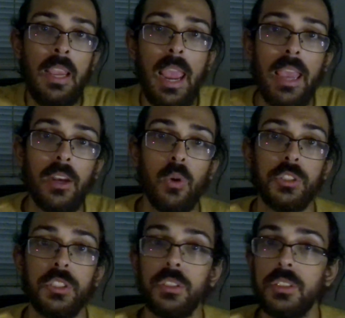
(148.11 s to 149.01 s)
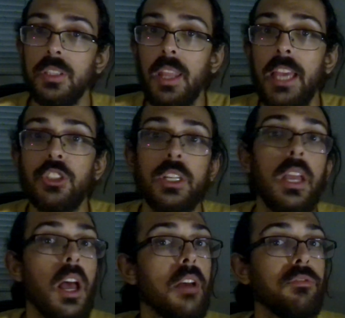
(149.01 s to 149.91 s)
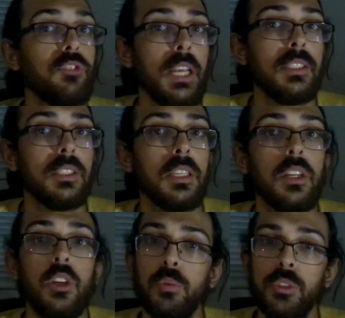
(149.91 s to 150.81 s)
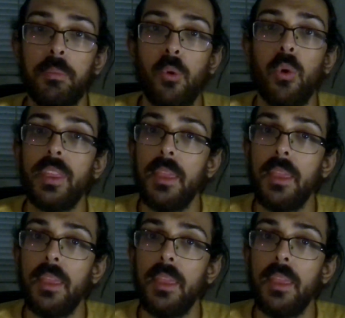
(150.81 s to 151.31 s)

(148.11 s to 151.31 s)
And of course, there's the legend of Jason, who was a boy,